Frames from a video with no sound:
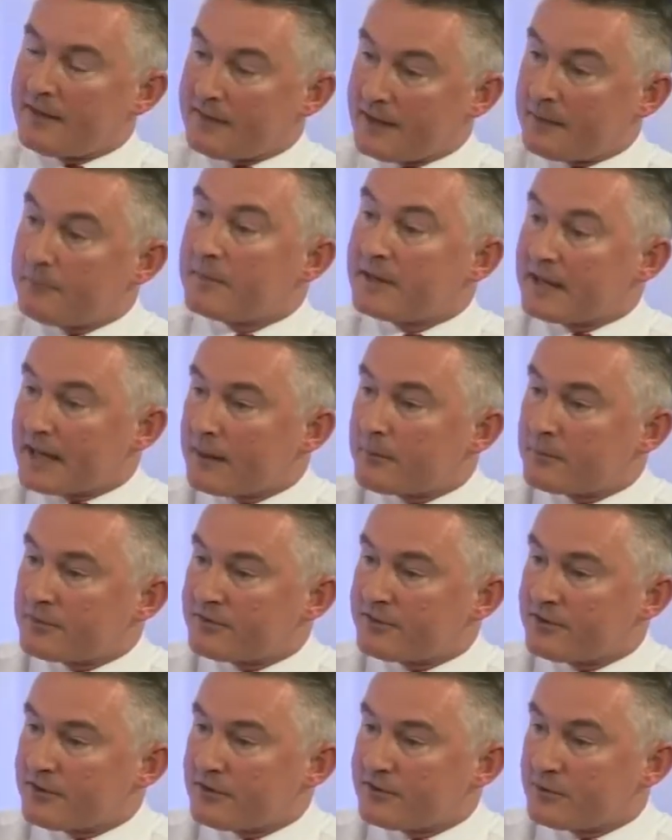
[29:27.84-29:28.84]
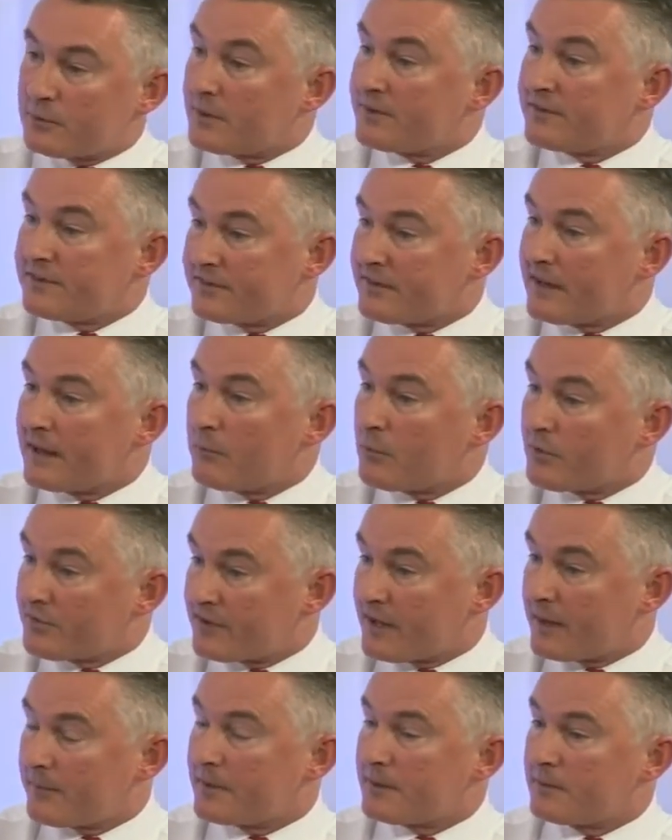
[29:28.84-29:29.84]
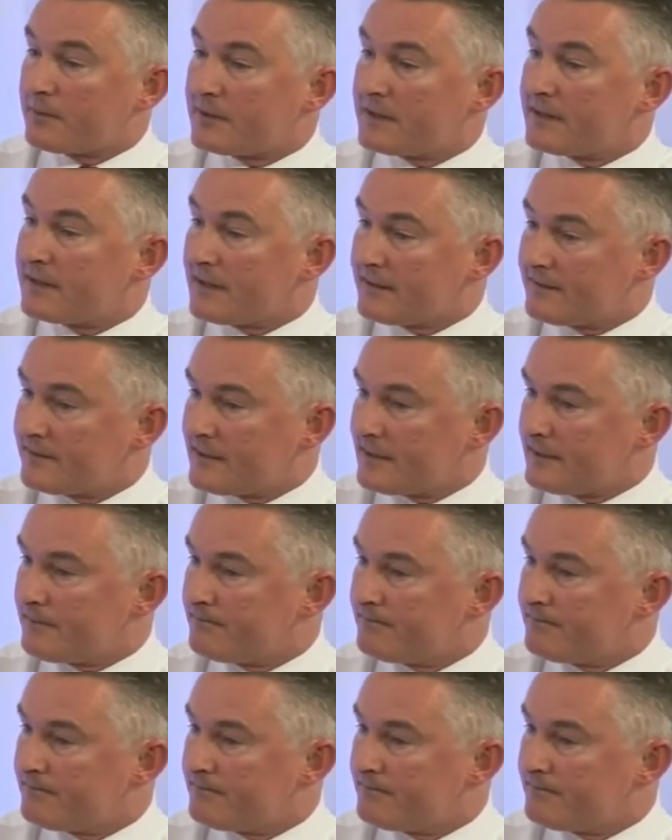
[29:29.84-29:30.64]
then being able to understand what's happening within that team.